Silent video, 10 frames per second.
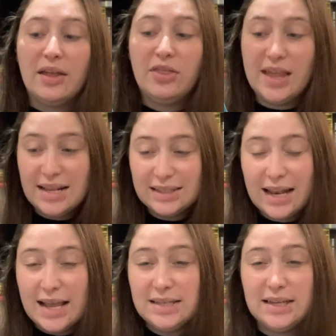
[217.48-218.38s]
Things that
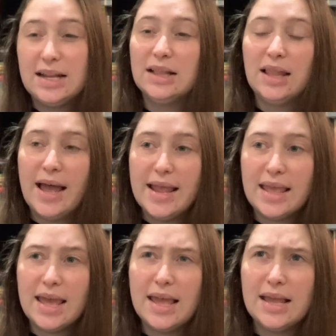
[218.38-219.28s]
I didn't like
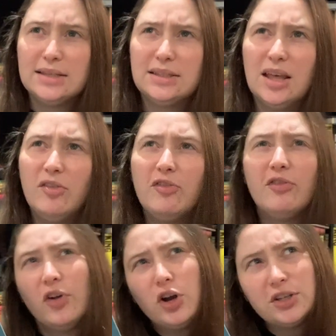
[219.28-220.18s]
is the
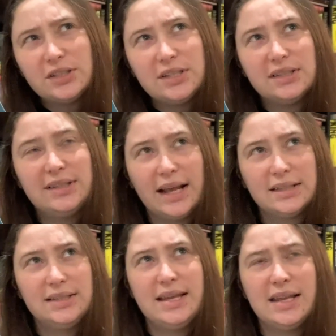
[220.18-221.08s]
first sex
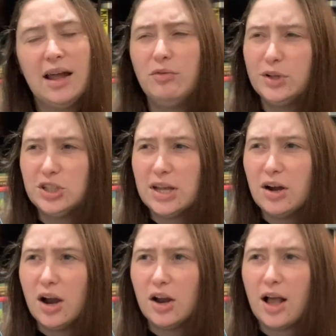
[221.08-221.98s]
scene, of which there
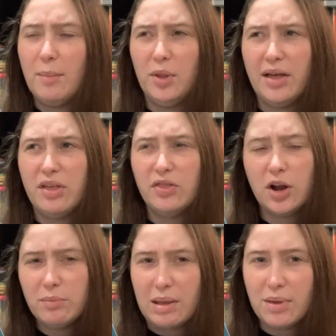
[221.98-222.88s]
are a couple. I think there
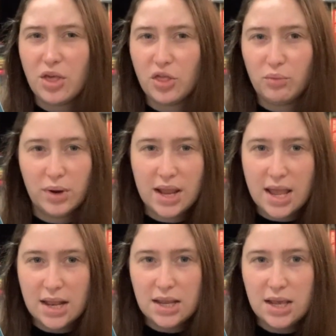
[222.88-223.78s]
are maybe 3
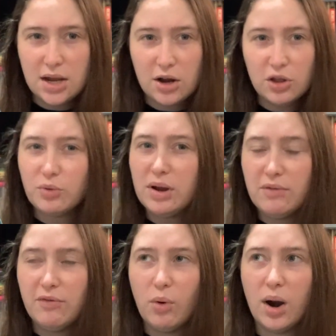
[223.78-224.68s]
in here, 3 or
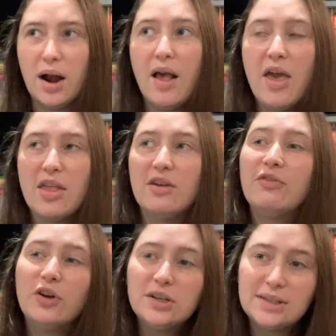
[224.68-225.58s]
4. The
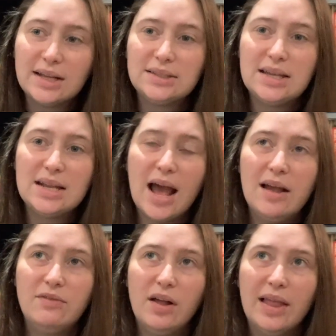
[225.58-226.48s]
first sex scene I
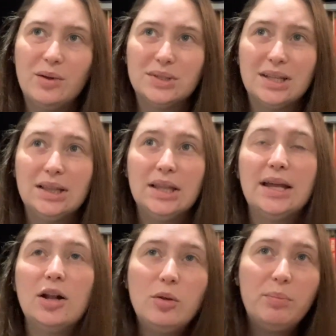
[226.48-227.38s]
felt like was a
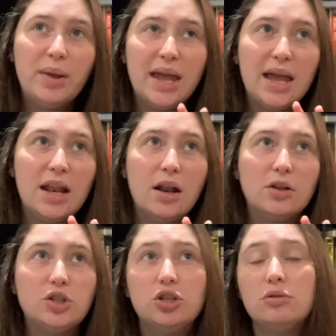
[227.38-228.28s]
little bit
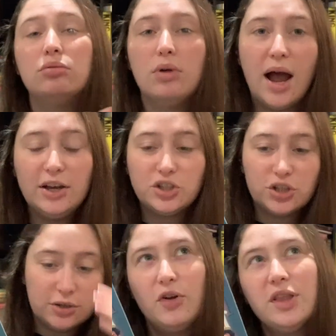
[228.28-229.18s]
too
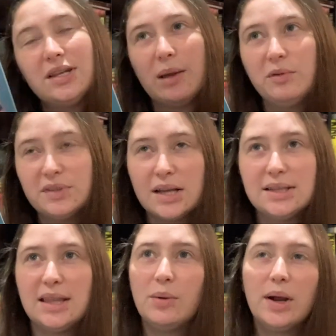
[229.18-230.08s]
rushed for the type of sex
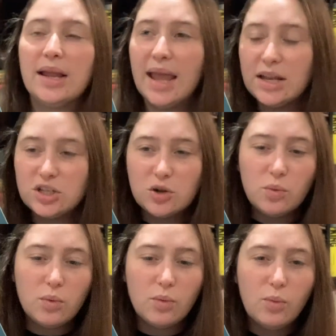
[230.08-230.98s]
that they were
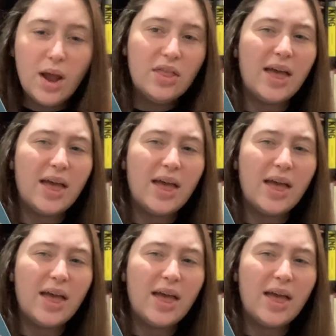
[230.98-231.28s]
engaging with.